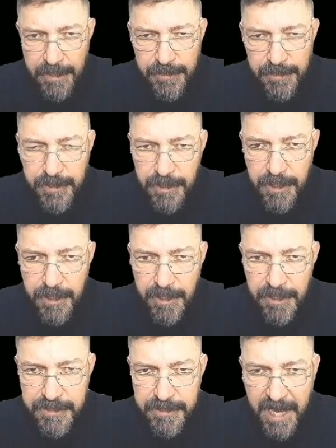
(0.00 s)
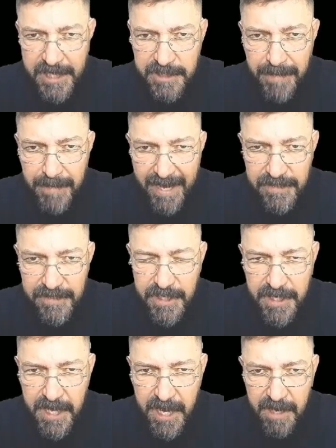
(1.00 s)
Jesus' mighty
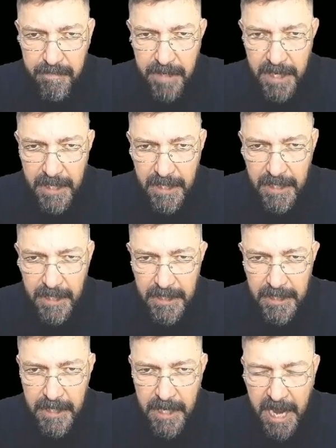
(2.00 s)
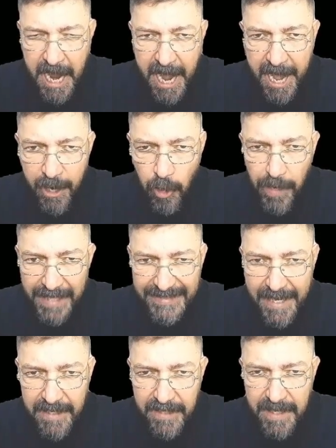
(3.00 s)
name. I don't want
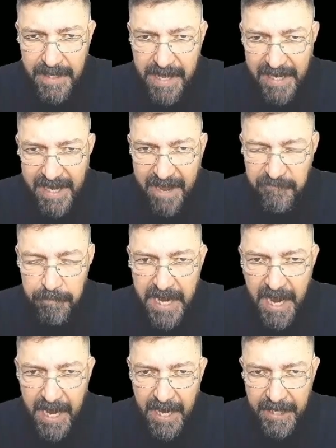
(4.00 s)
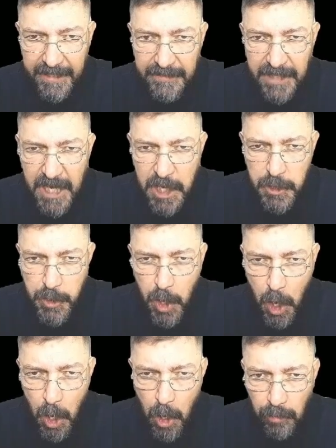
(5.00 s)
any demon left behind.
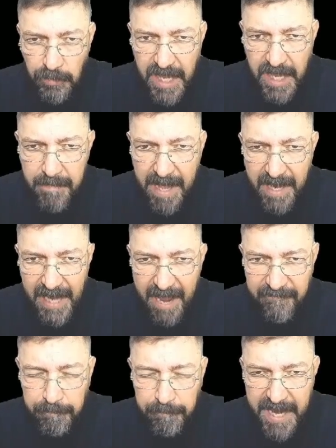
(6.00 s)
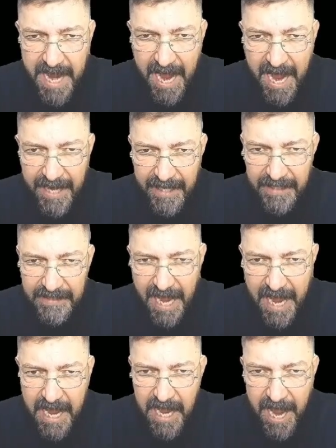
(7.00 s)
No demon left behind.
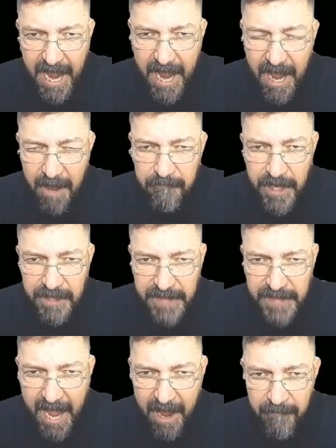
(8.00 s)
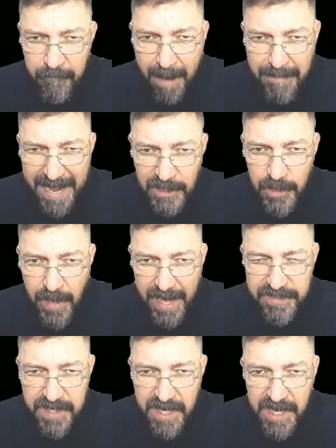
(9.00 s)
Every devil I'm
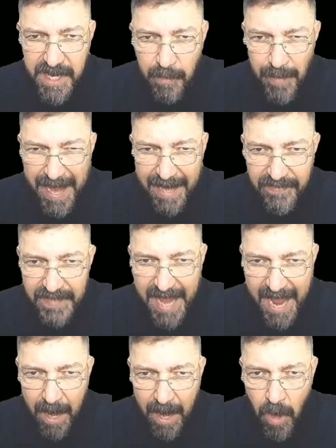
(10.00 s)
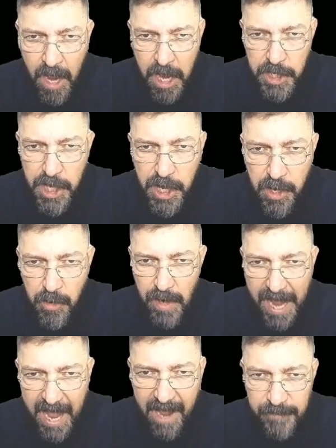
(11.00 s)
addressing here right now, you
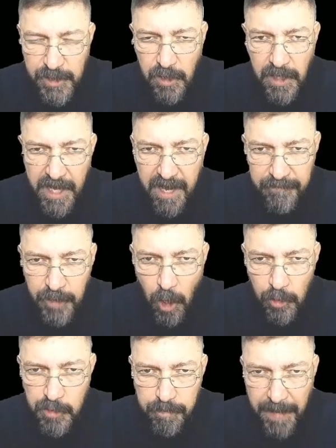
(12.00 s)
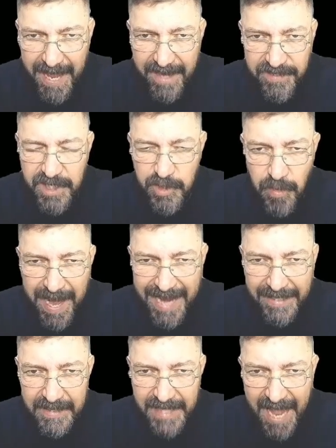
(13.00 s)
have to leave those places
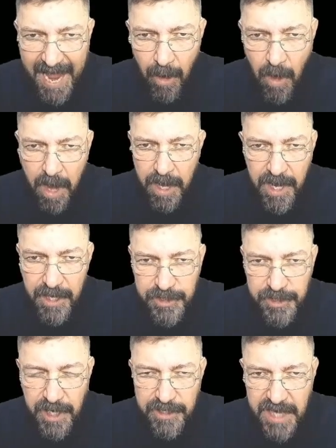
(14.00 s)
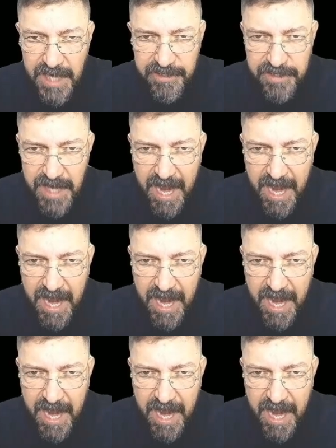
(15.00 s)
right now in Jesus' name.